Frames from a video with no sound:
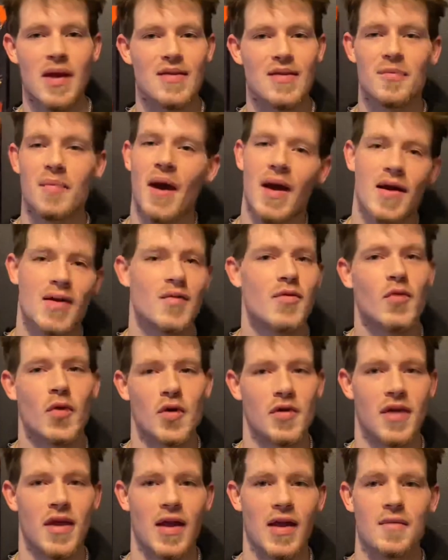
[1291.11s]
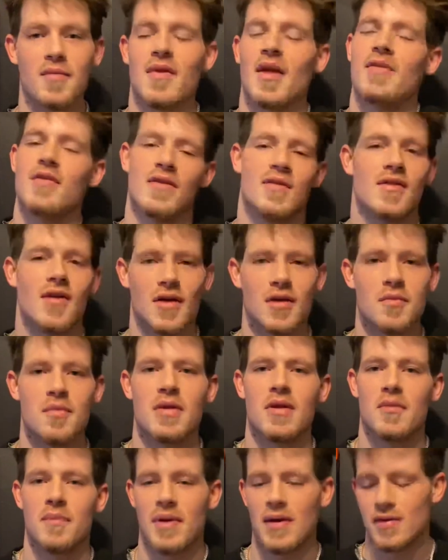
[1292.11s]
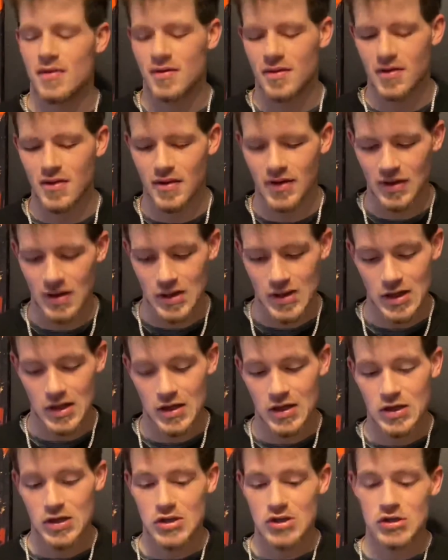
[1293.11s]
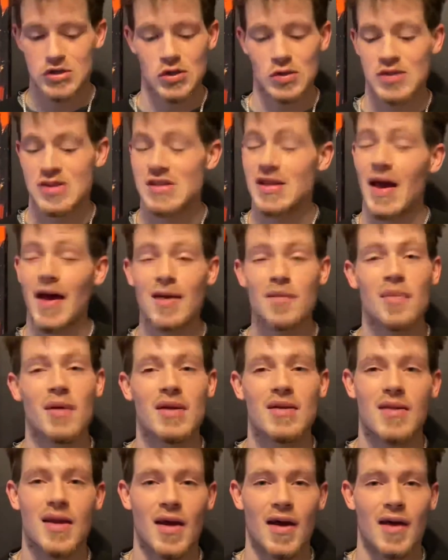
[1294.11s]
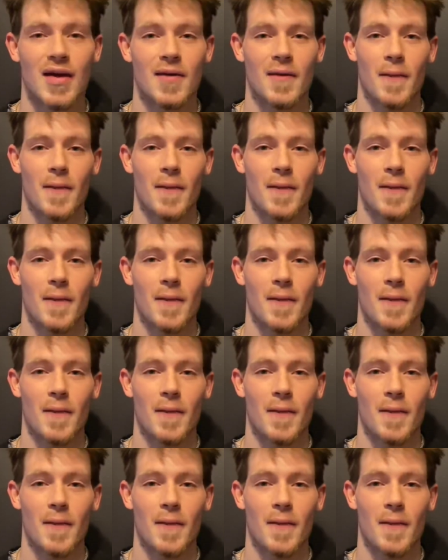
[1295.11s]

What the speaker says: back-and-forth game that there's going to be a penalty. So side bet that.